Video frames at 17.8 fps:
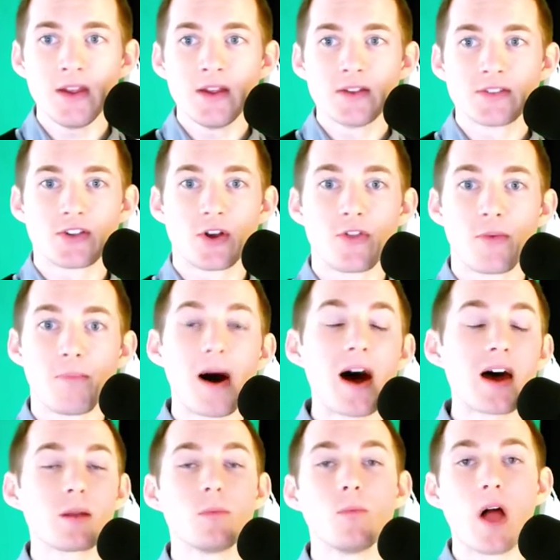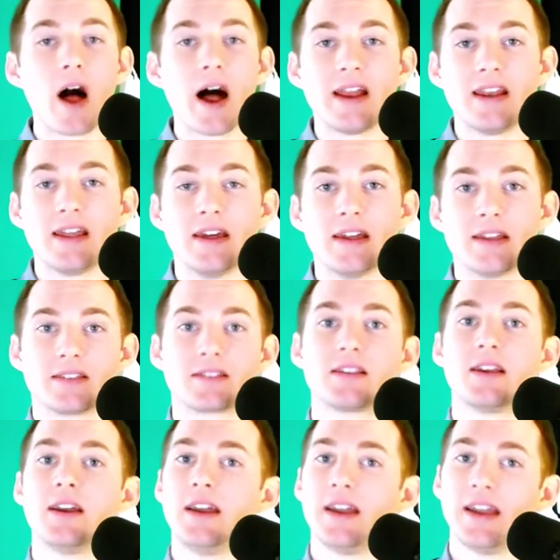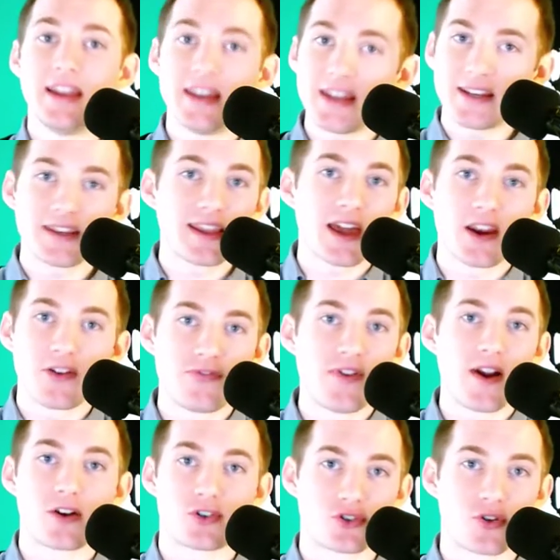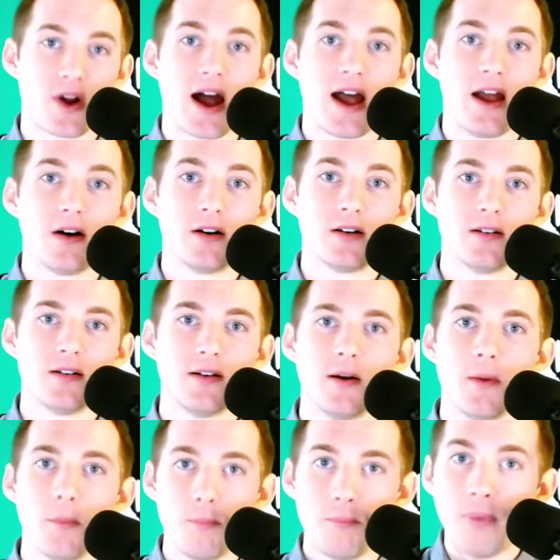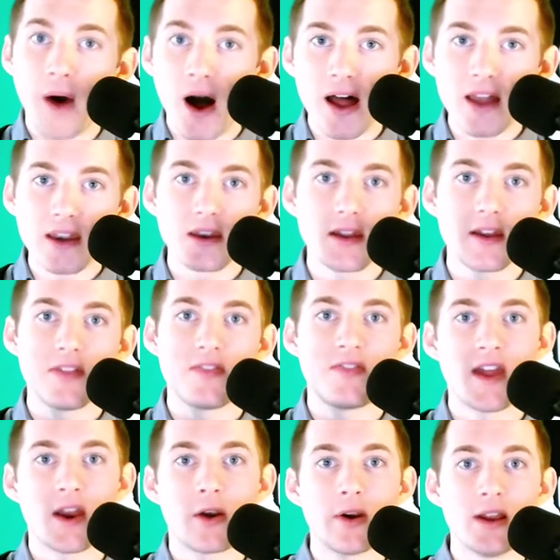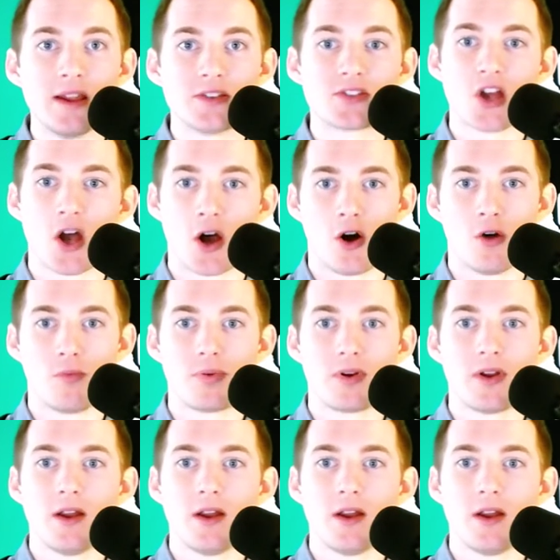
So the bottom line is he didn't get a fair trial, but there is hope.